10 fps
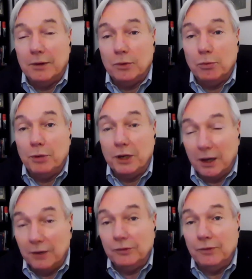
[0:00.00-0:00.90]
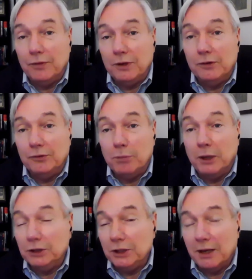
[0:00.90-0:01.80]
because of these
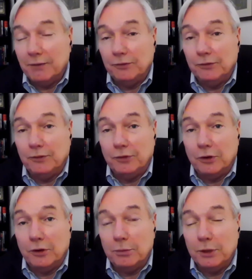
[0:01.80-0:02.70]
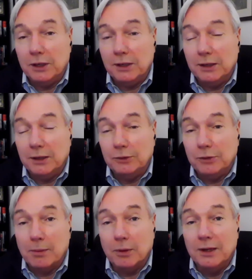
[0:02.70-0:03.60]
budget deficits are going to be in
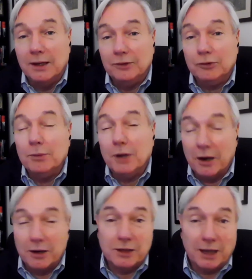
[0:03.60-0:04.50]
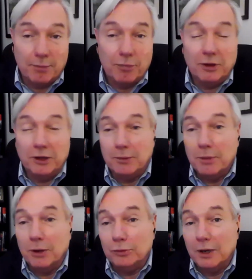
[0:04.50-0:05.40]
trouble. It's going to be a hard time thinking
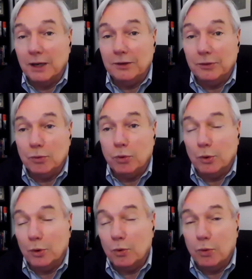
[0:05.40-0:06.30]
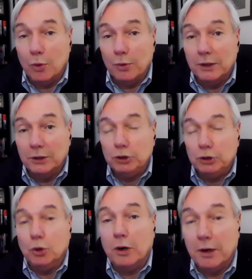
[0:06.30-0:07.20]
about trying to quote unquote
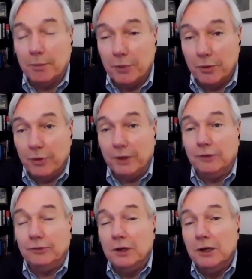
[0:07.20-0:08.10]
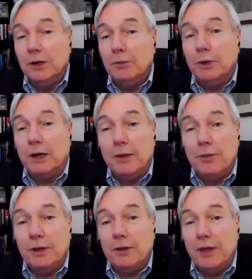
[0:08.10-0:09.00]
shore up things. But I
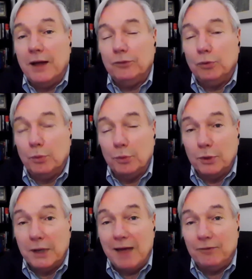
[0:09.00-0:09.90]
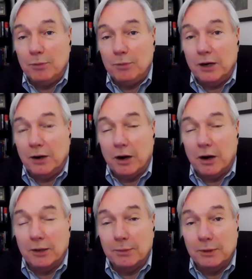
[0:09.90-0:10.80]
think that's when we have to make our
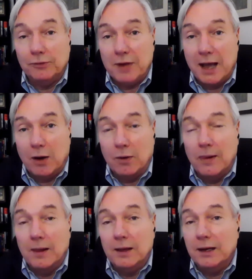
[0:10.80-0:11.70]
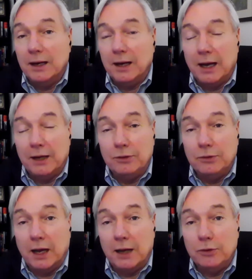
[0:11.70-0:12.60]
arguments now.
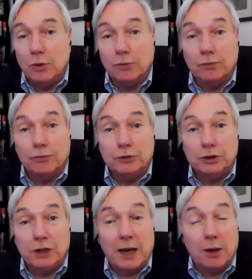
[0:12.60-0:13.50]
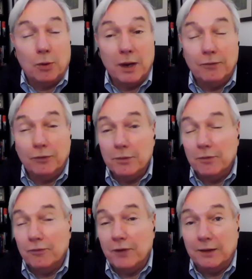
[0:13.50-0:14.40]
I don't shy away from the
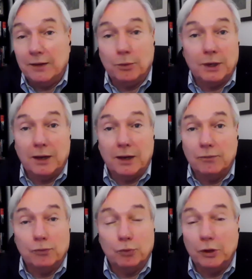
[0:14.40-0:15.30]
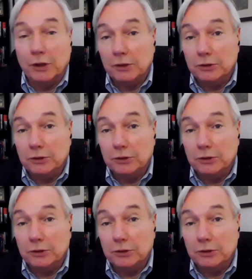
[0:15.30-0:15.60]
fact that we got really